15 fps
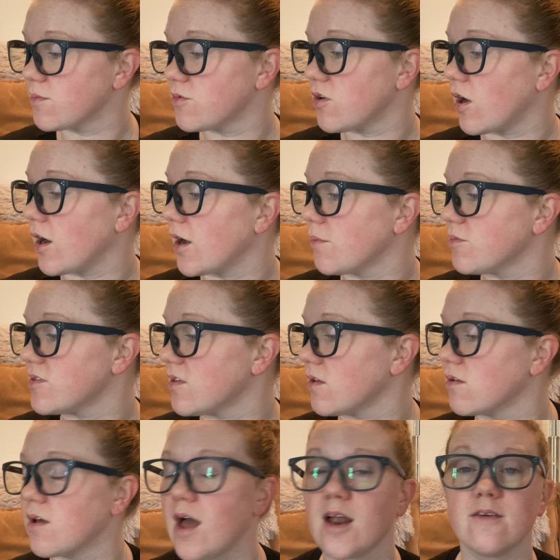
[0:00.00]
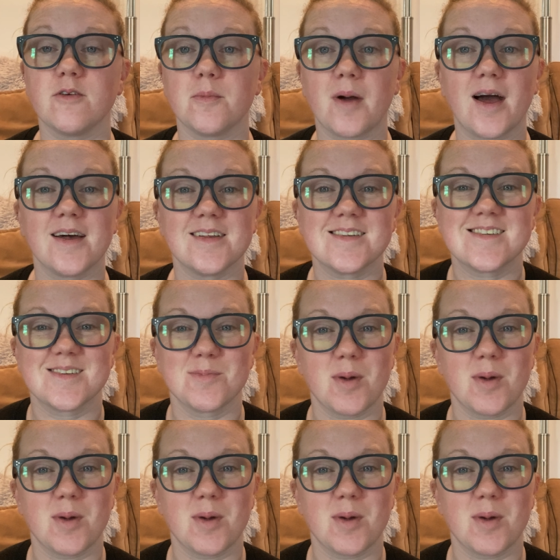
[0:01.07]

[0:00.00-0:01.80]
I'm sorry, I'm still kind of a mess.